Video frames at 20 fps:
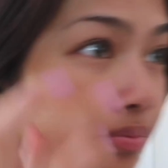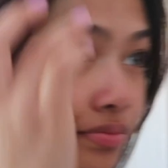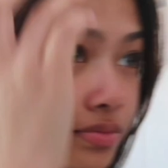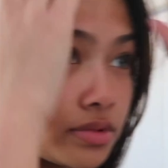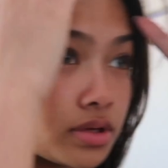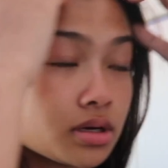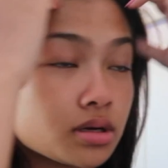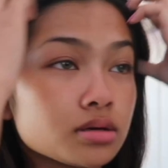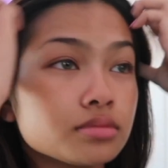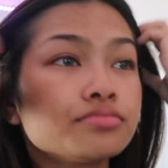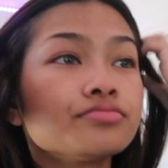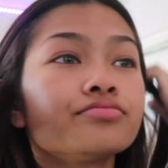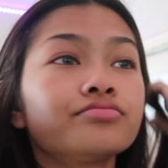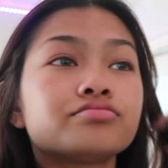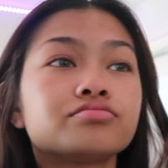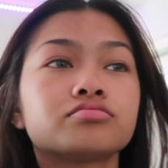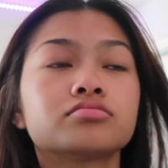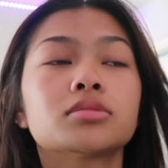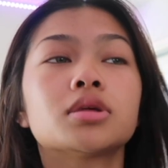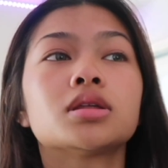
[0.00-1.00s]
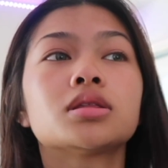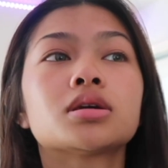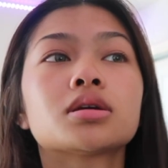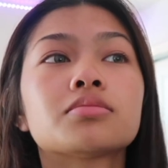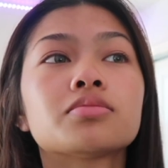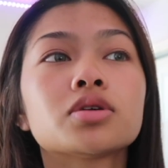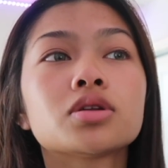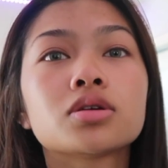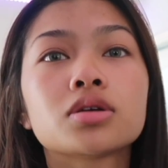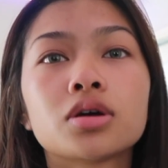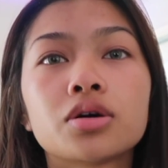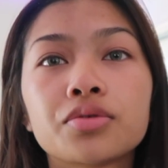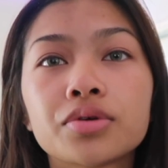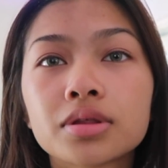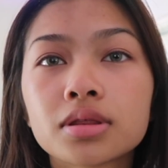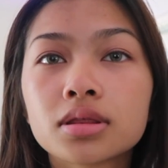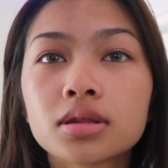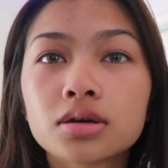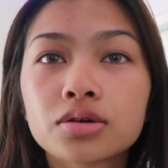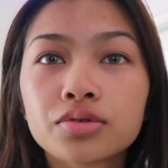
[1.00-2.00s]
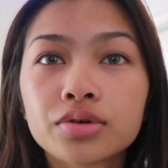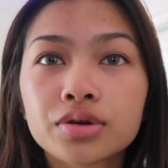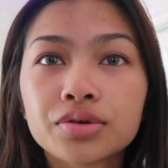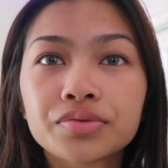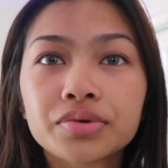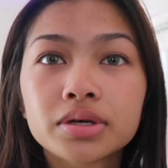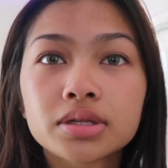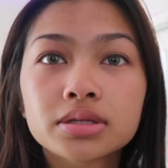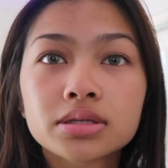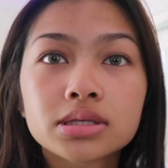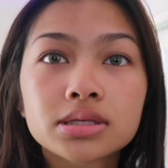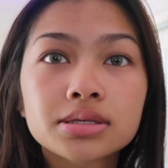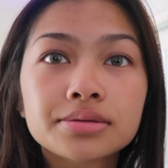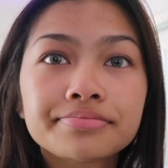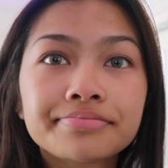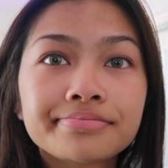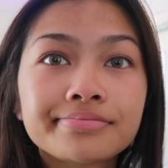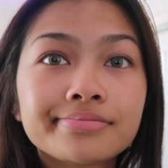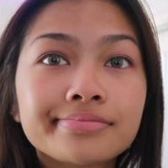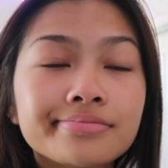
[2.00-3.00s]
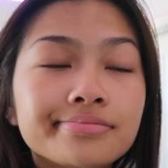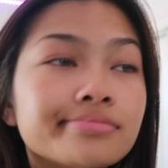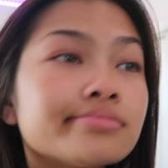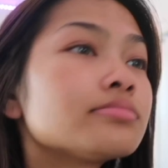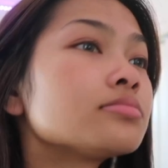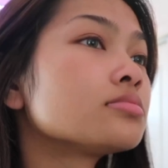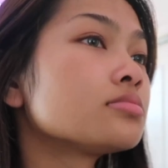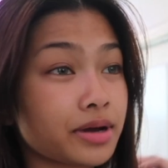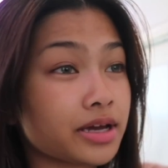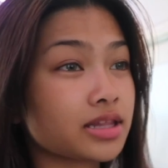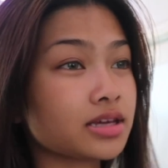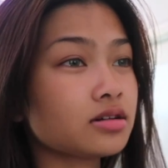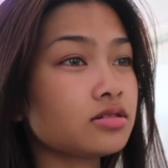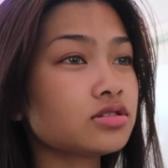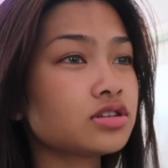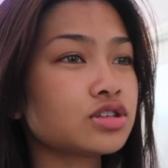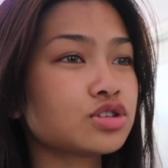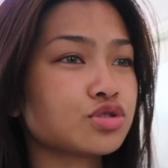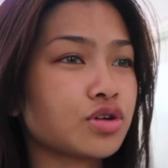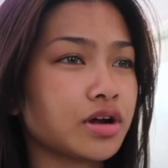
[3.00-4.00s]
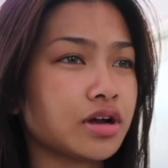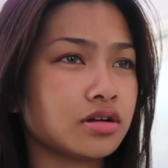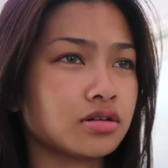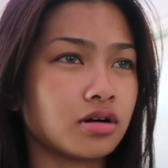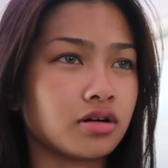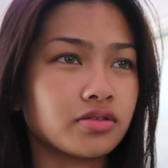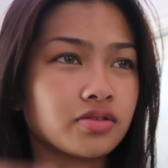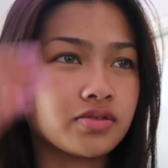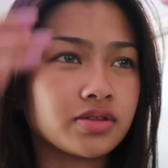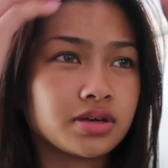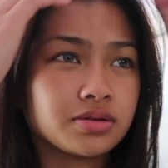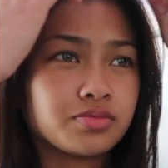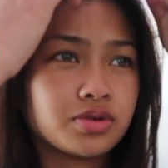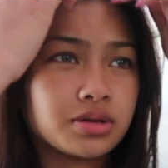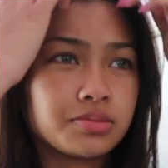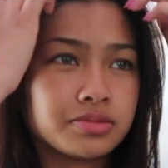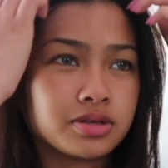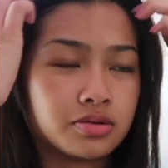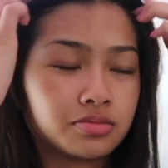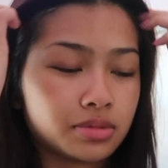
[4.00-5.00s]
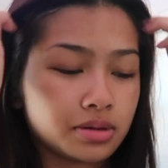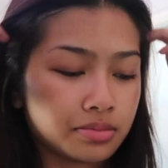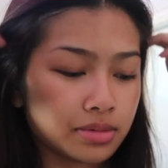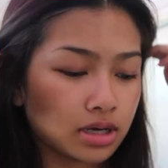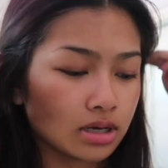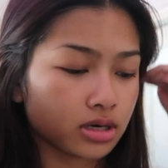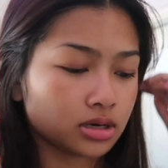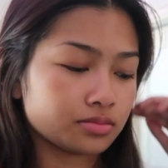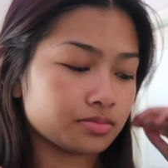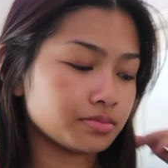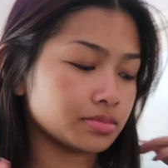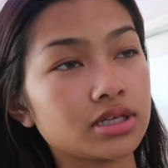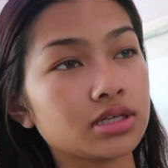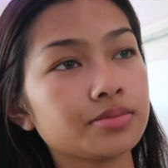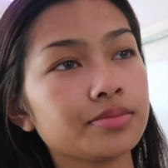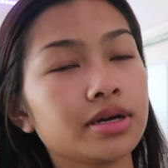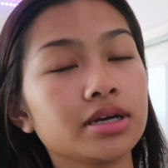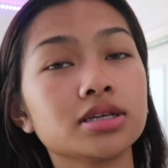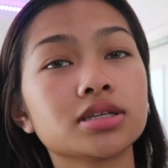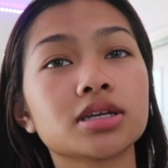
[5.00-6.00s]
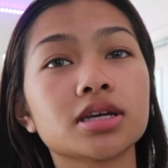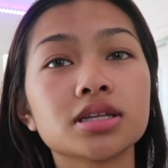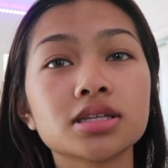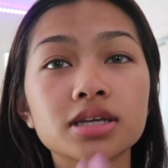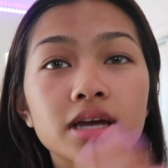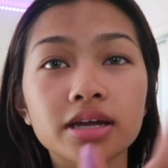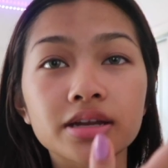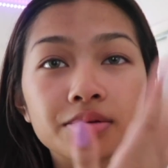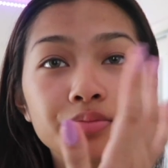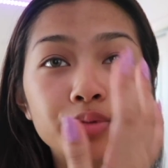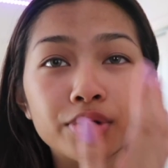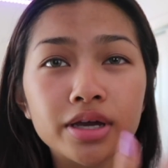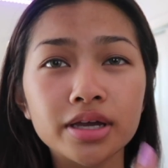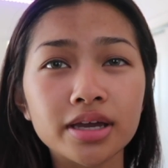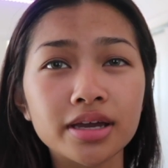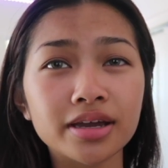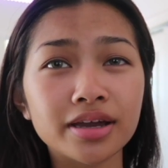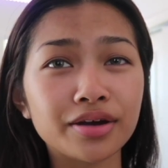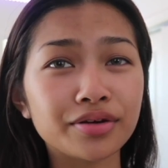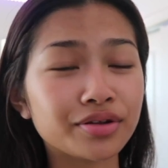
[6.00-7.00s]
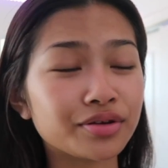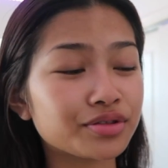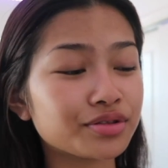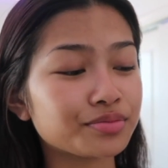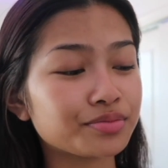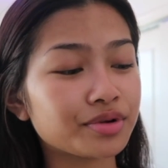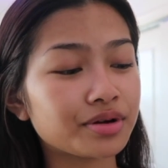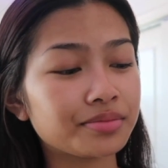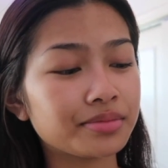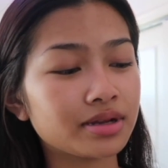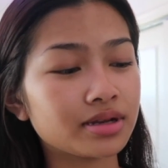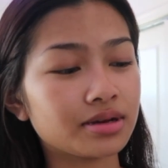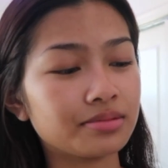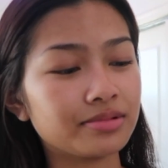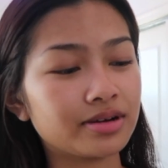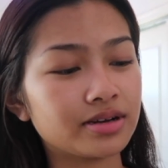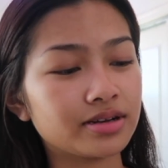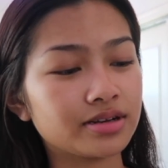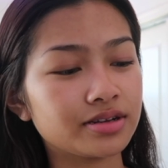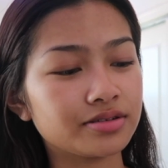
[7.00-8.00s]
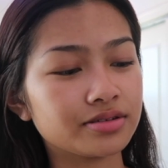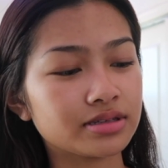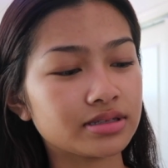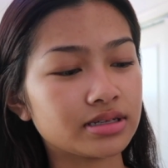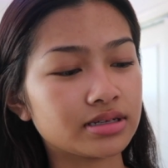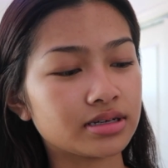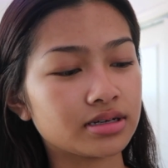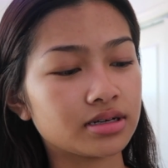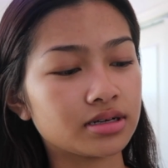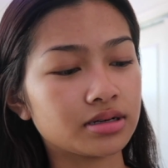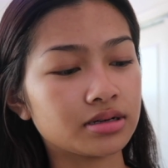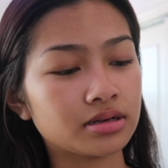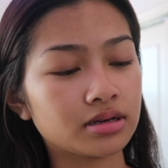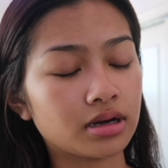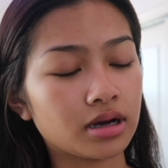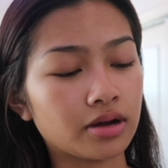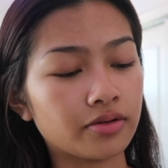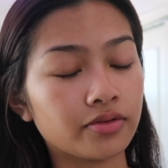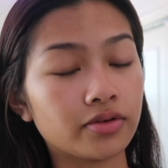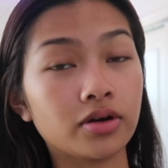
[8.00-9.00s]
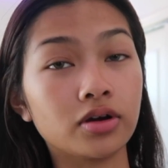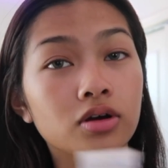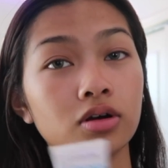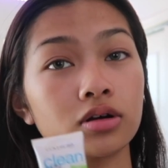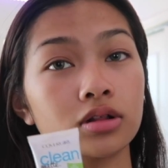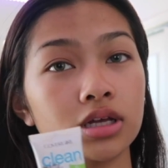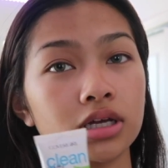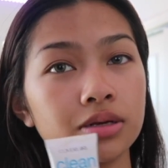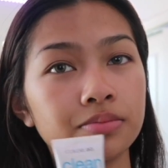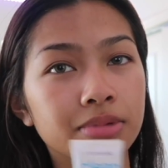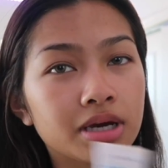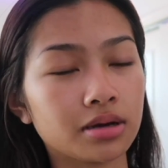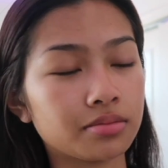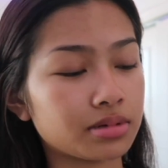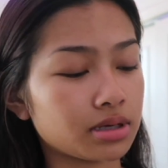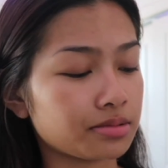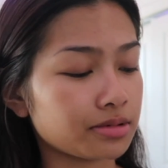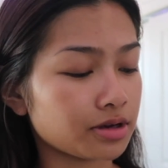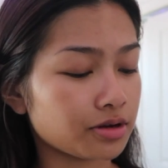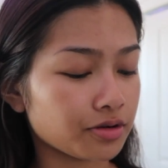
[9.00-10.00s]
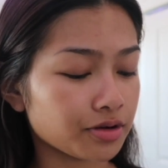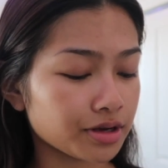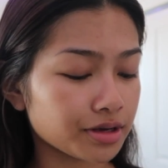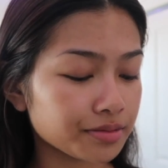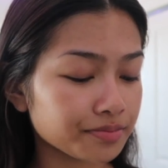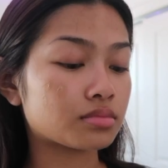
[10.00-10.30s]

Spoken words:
okay. I think I'm gonna go with the green ones. I think I'll just try on all of them when I'm done my makeup. Since my skin's kind of breaking out at the moment, I'm gonna use the CoverGirl Clean Matte BB Cream.